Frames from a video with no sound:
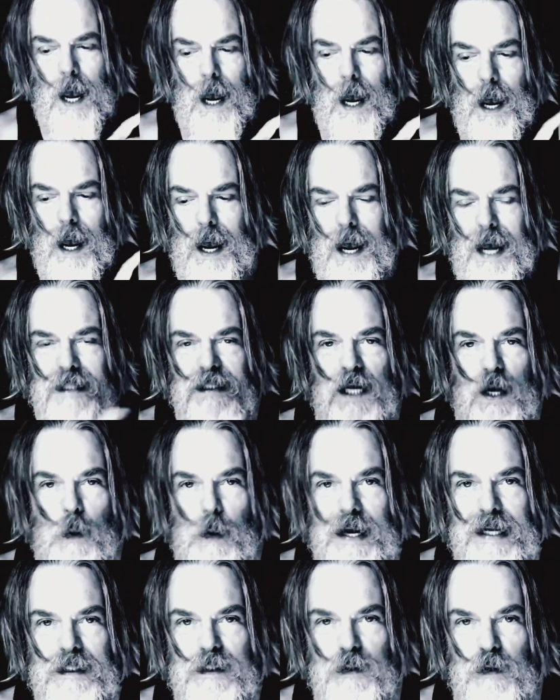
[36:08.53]
I had to go
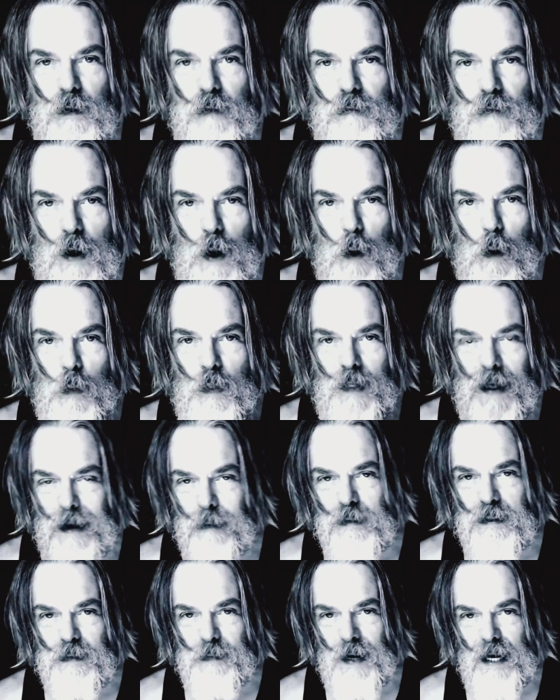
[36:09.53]
answer the phone. That
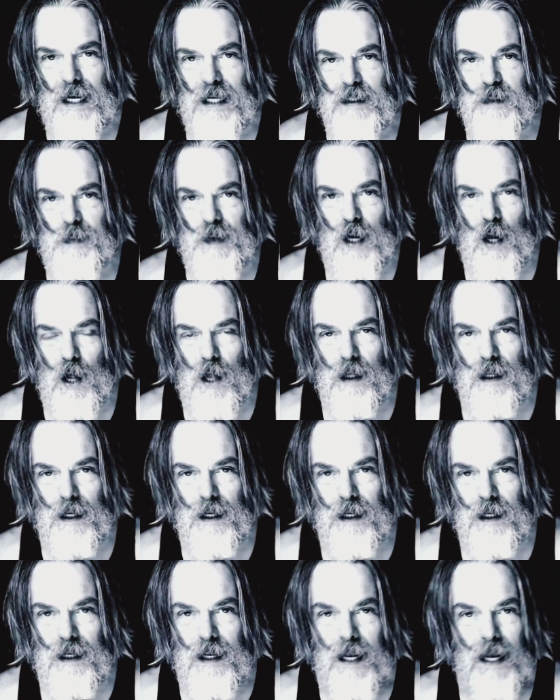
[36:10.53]
was my husband
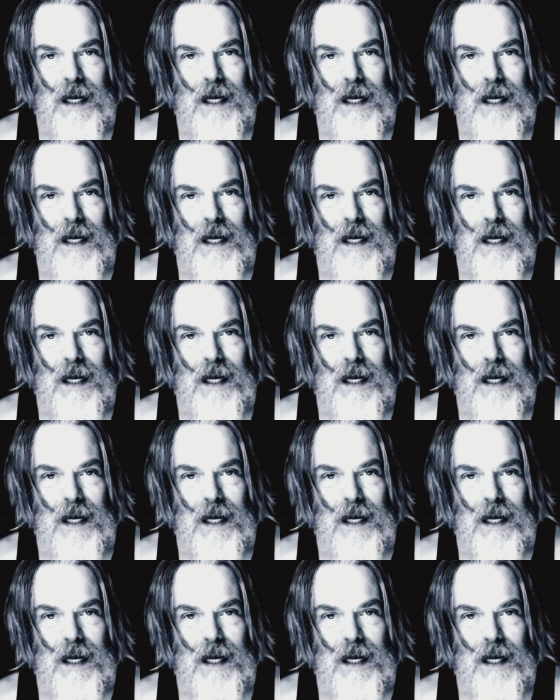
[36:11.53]
calling.